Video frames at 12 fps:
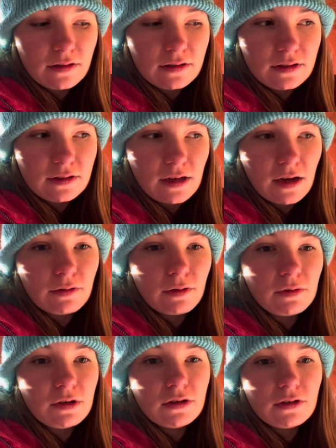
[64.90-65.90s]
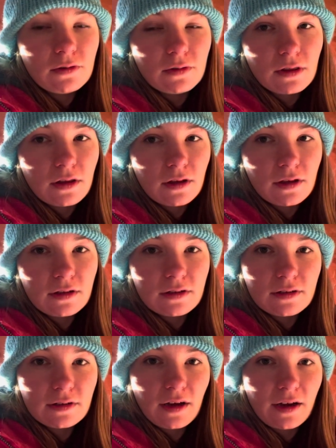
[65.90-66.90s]
take what we do with a
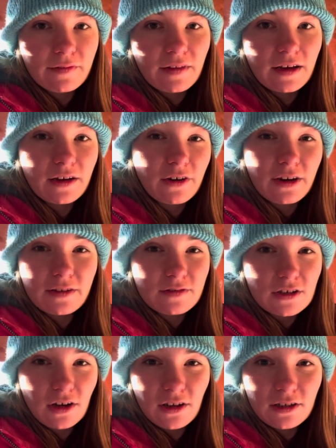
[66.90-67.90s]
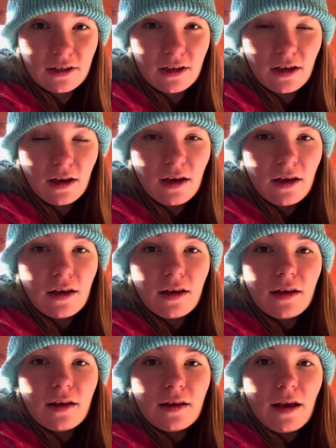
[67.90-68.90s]
kind of like a grain of salt.
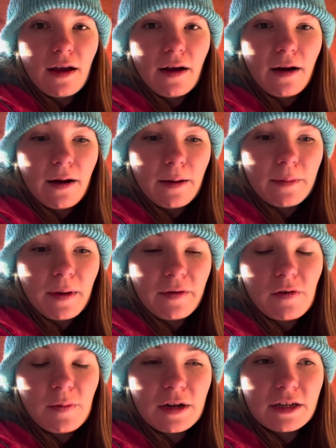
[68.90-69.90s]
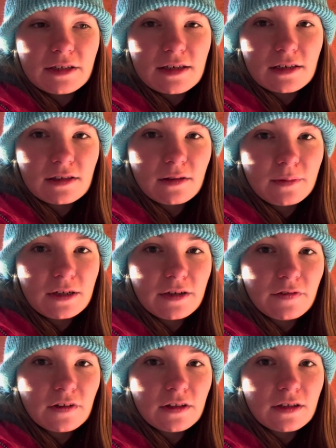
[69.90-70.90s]
Um, everybody does things a little bit
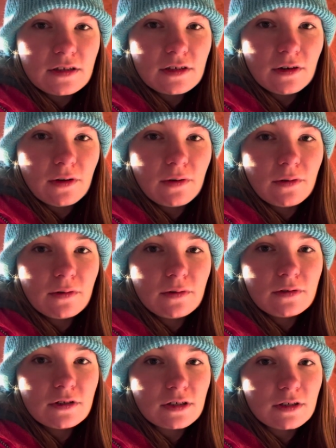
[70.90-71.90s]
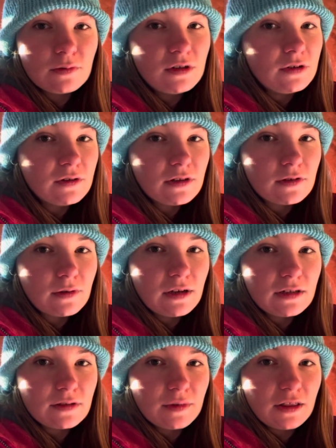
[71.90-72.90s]
differently, so just because we do it this way
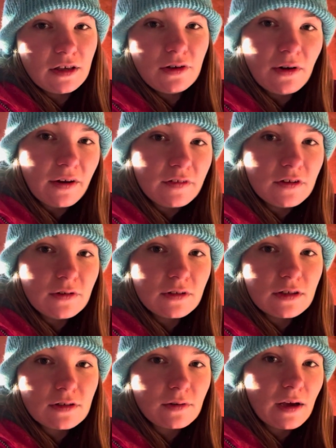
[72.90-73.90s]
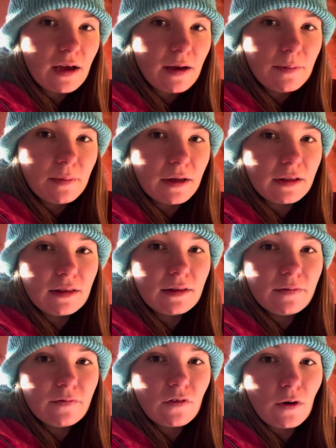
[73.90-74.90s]
doesn't mean that you have to do it this way, but
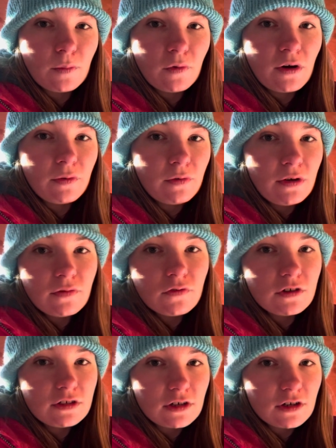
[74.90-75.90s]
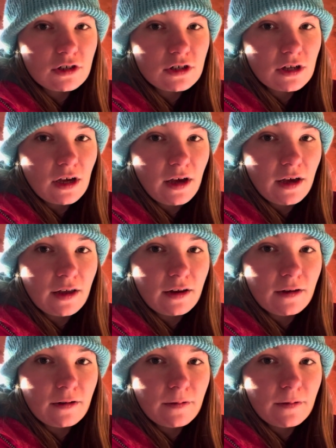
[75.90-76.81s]
from what we've researched and